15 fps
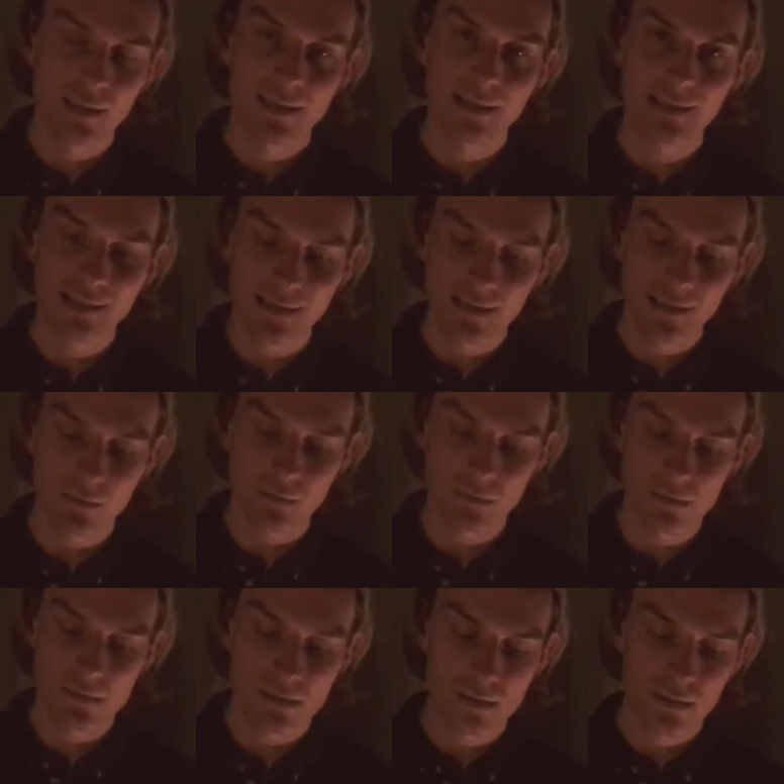He
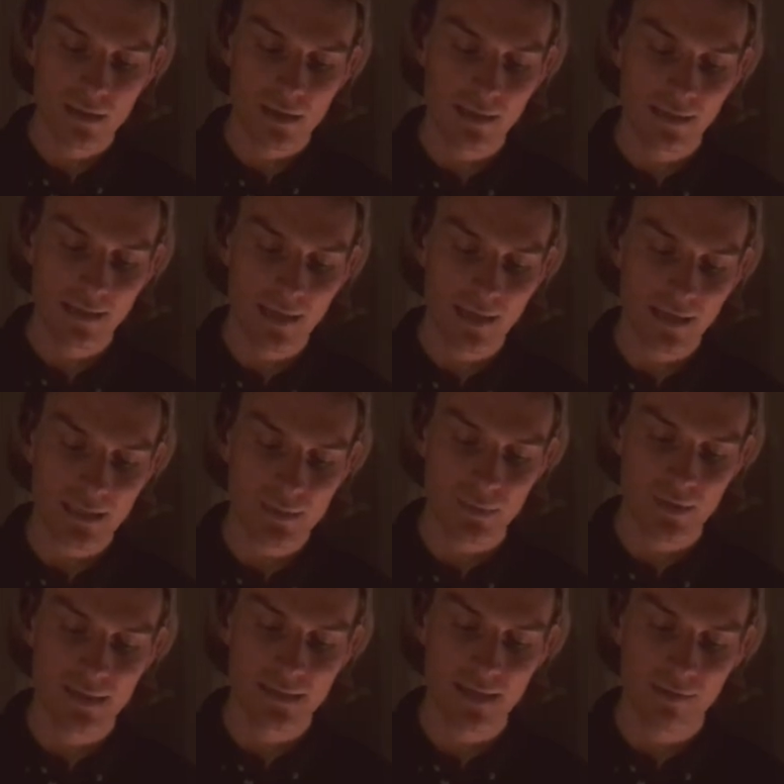giggles and kicks
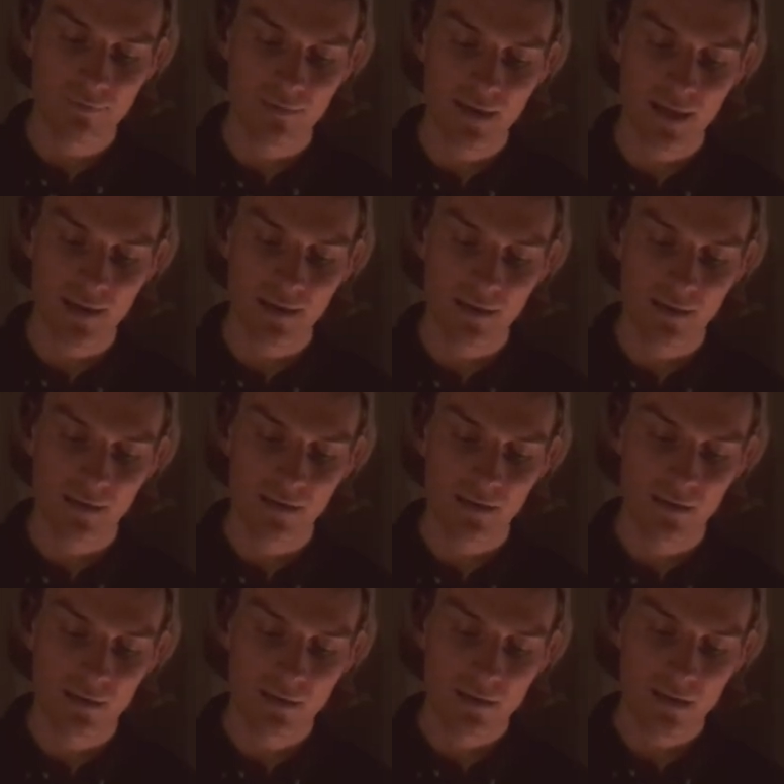with his left leg,
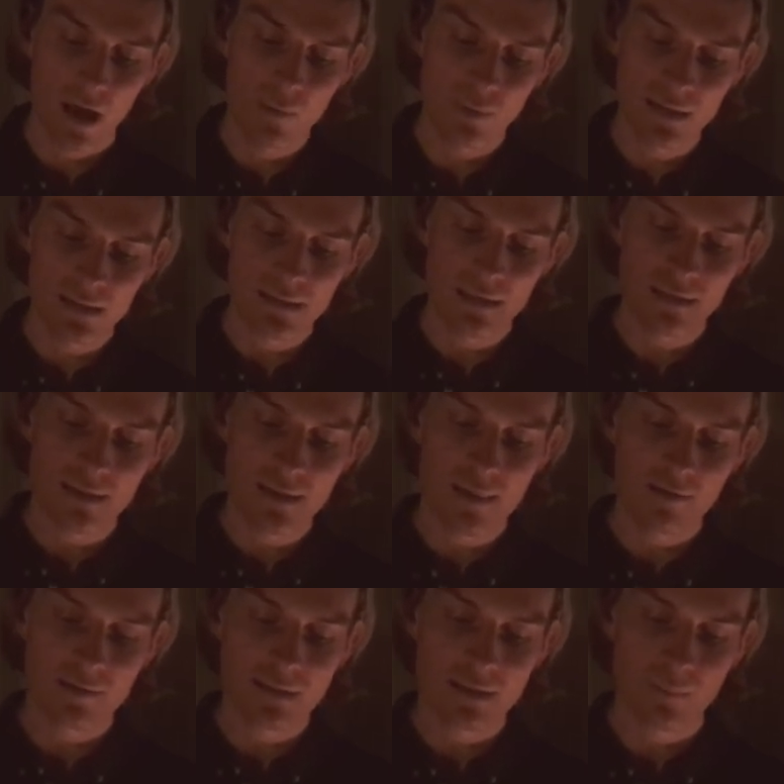and we see that
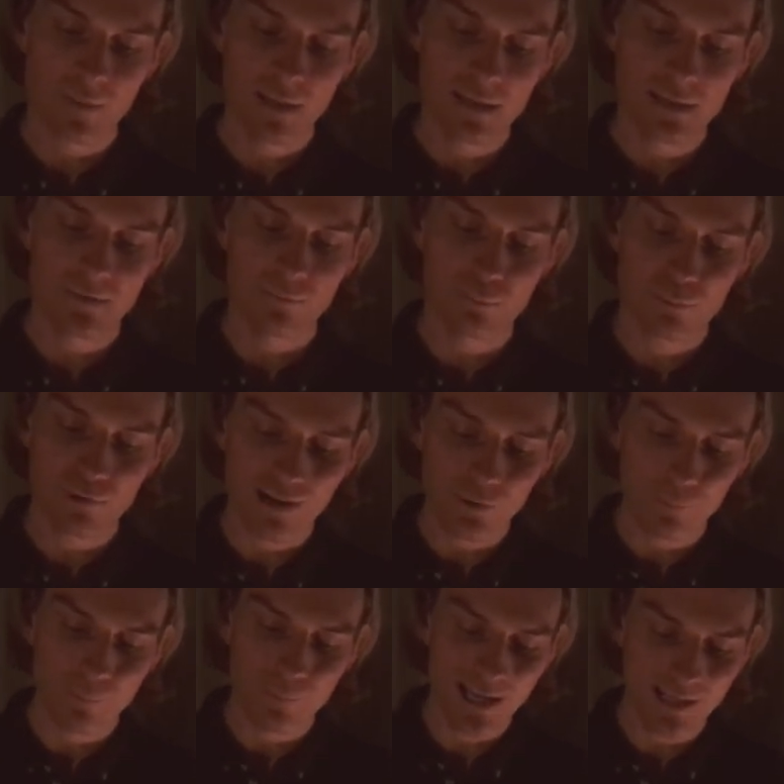there is a piece of
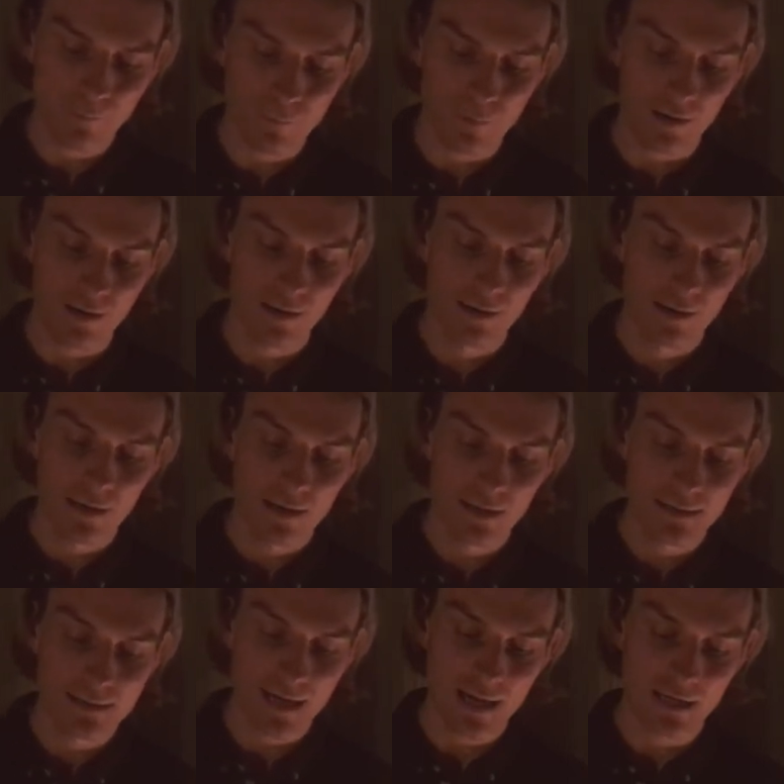brown paper
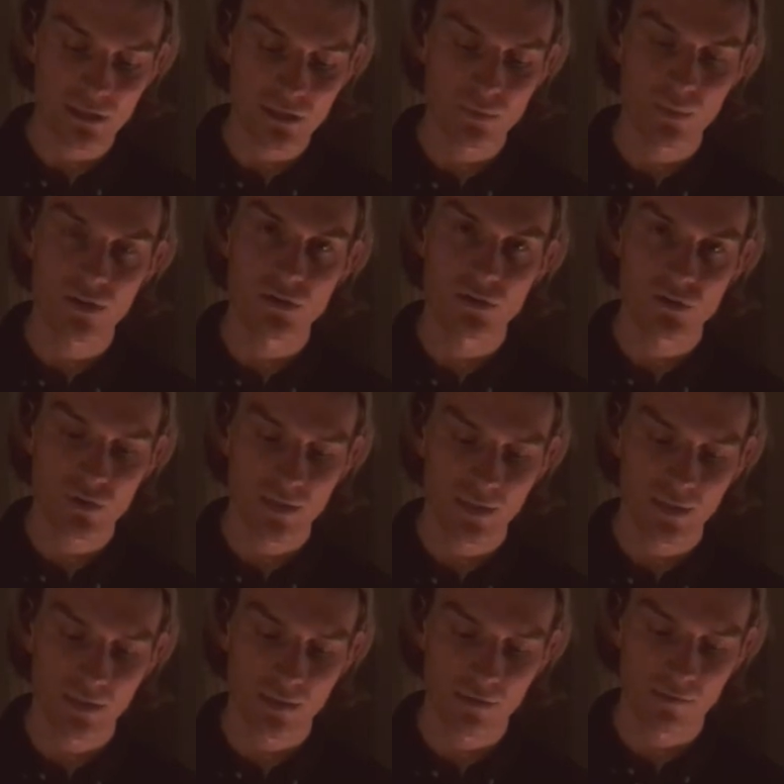attached with a
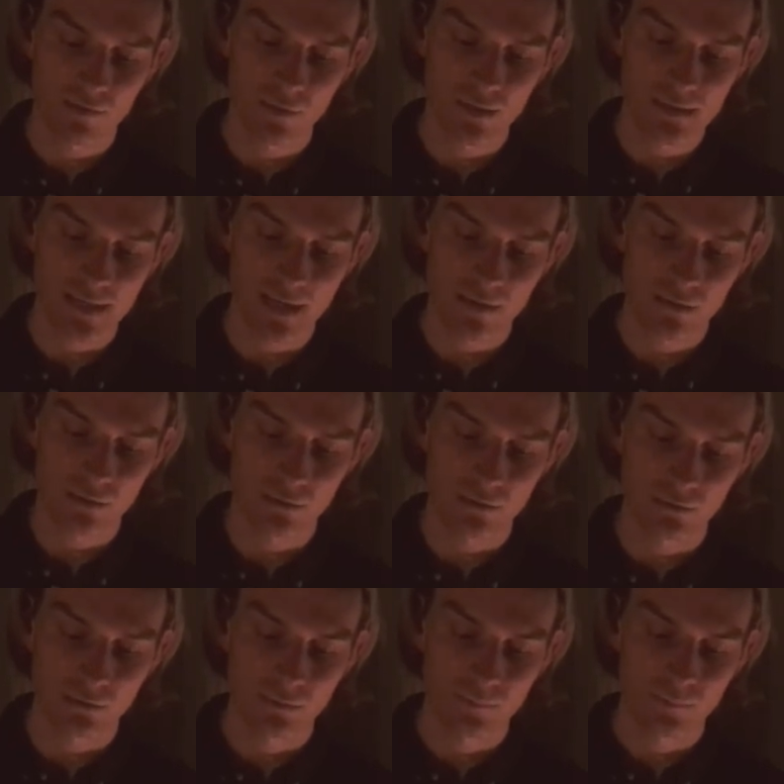string around his ankle.
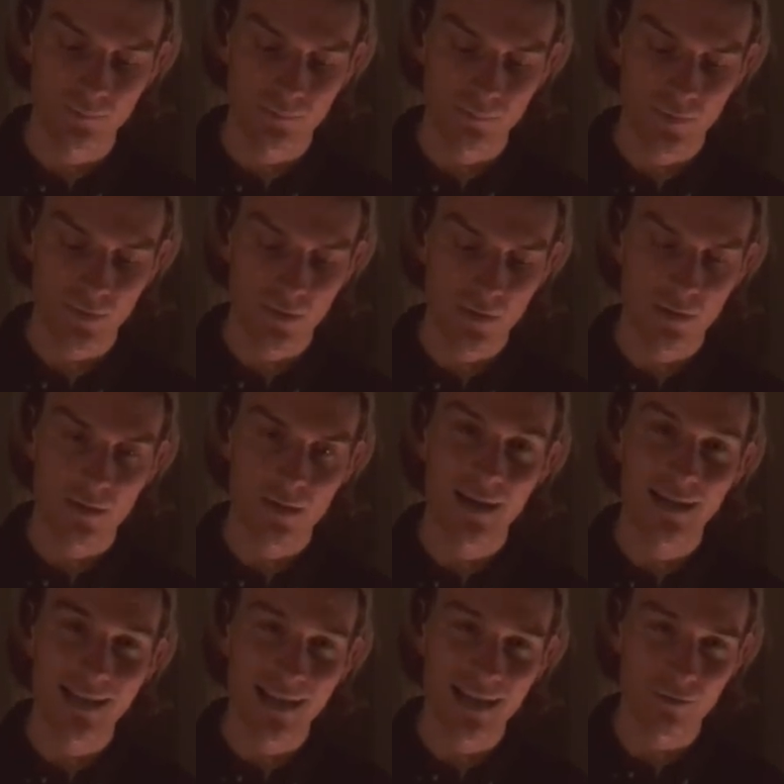
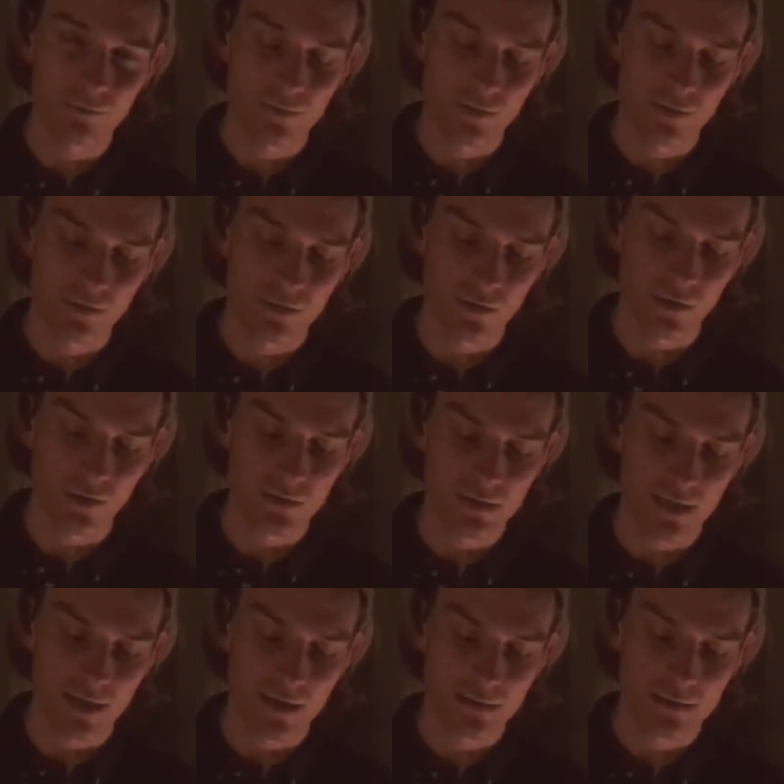A gift, the note
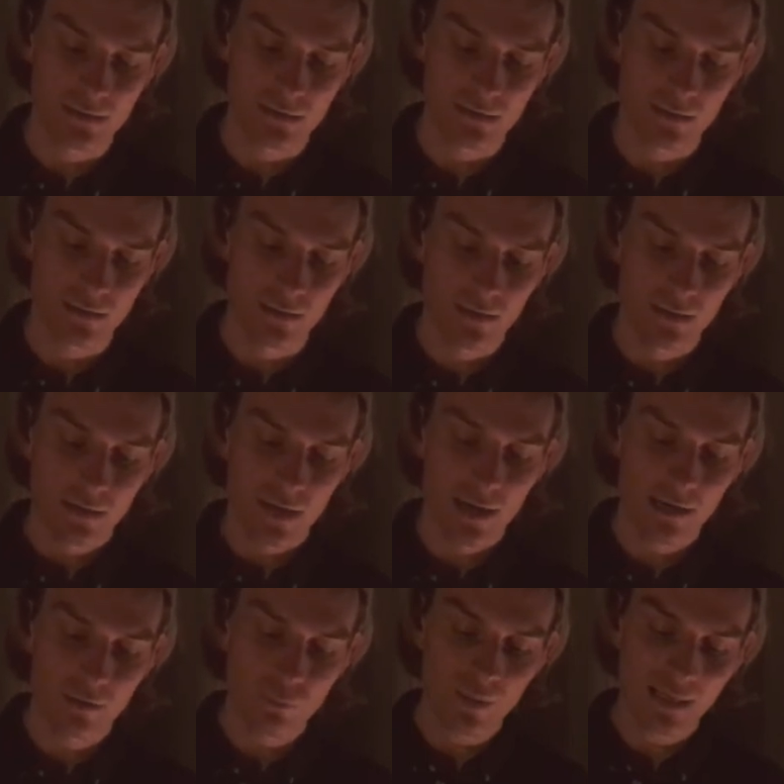says,
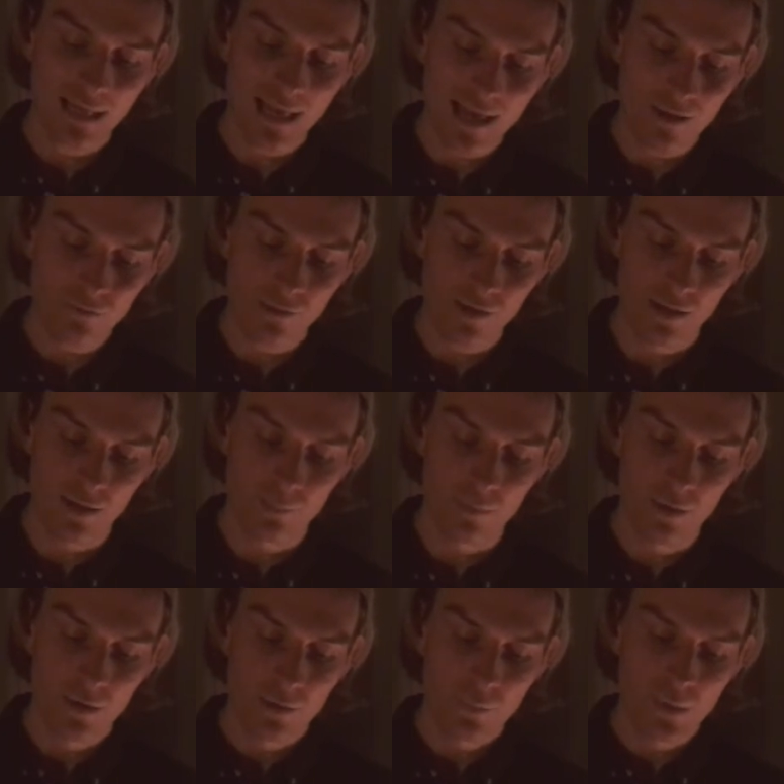and if we care for
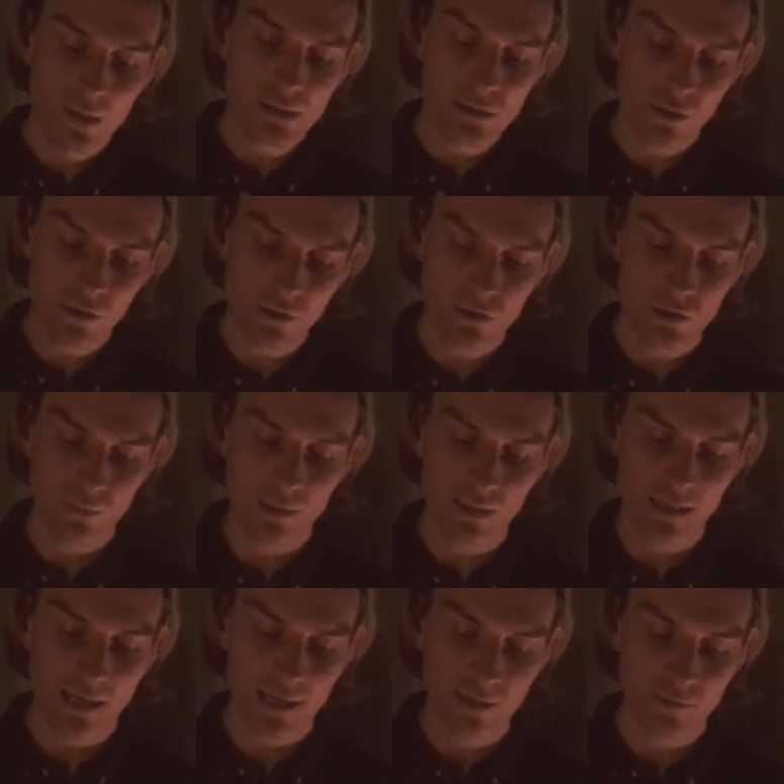him, we too shall be
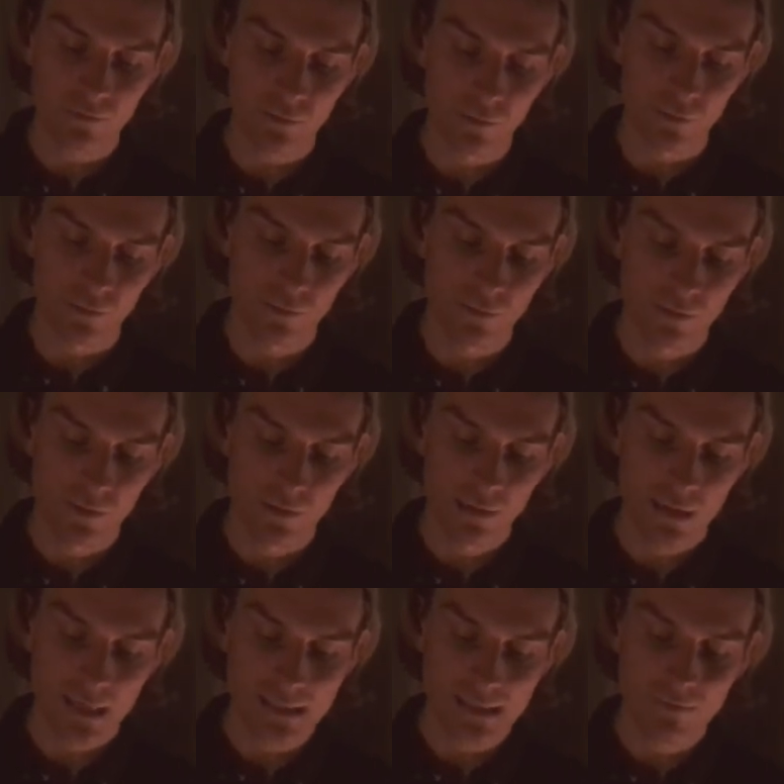cared for,
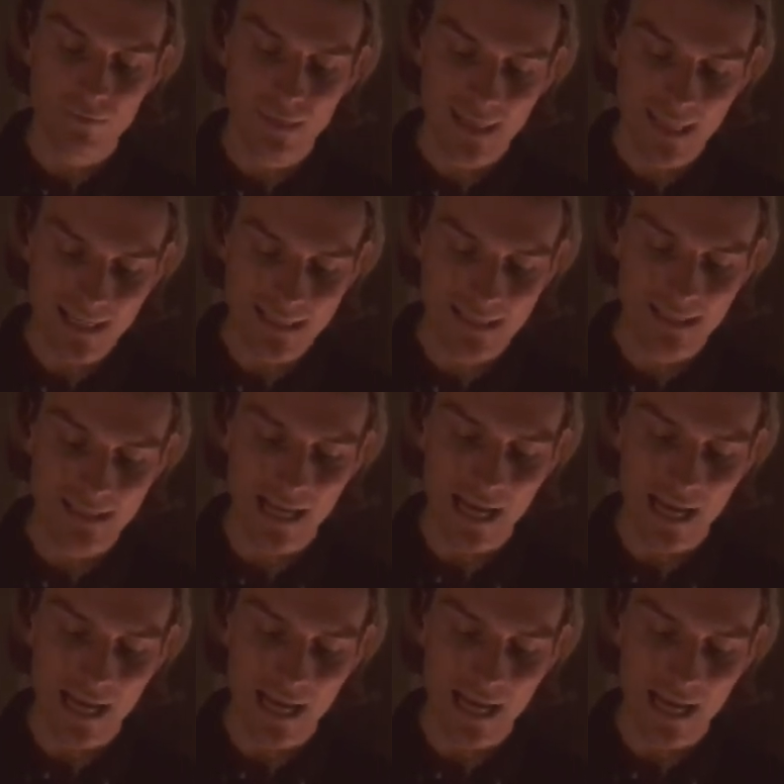as if this is